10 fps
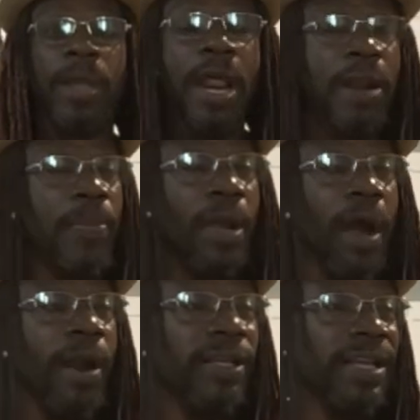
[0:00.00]
And to be
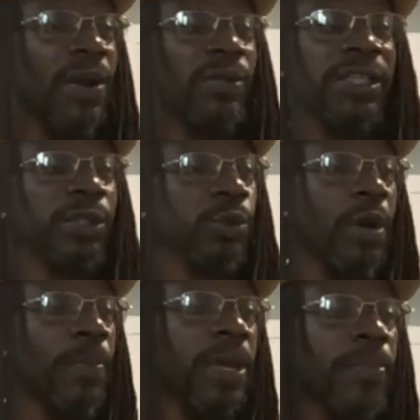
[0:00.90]
honest, I don't see
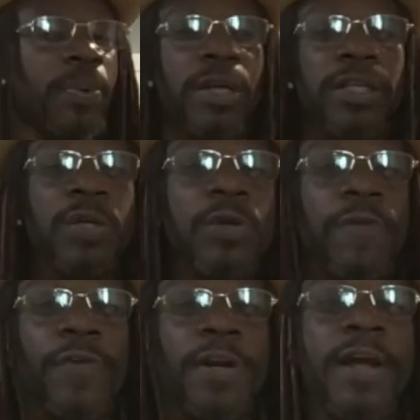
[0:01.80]
Trump being
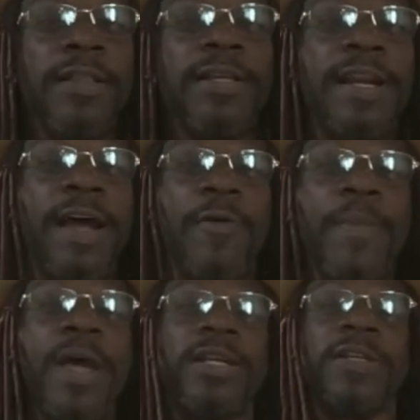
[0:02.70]
prosecuted for nothing now. The
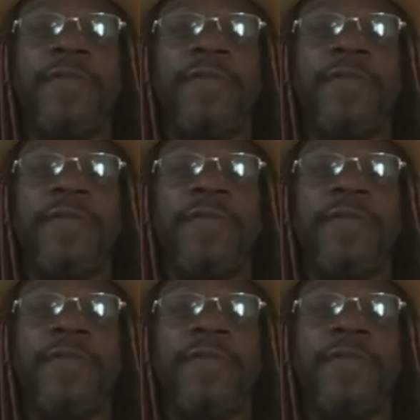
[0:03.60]
man has